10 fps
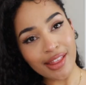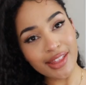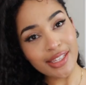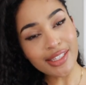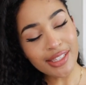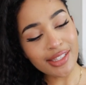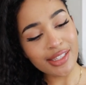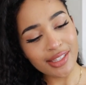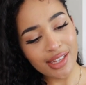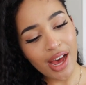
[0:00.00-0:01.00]
This is
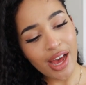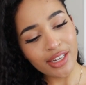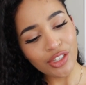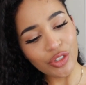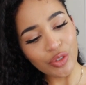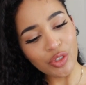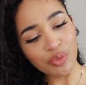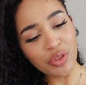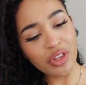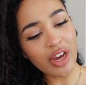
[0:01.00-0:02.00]
designed to
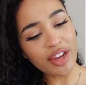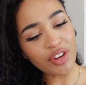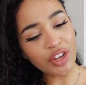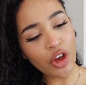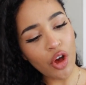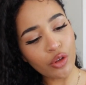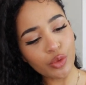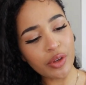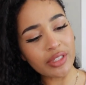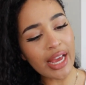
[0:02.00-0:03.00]
smooth and hydrate
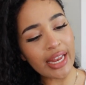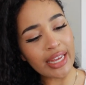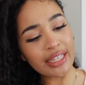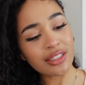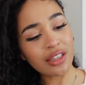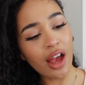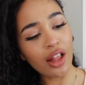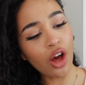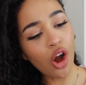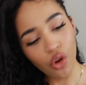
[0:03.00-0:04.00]
curls whilst adding
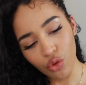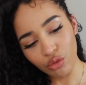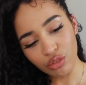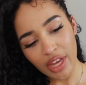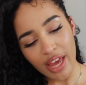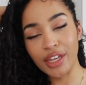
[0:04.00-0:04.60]
style hold.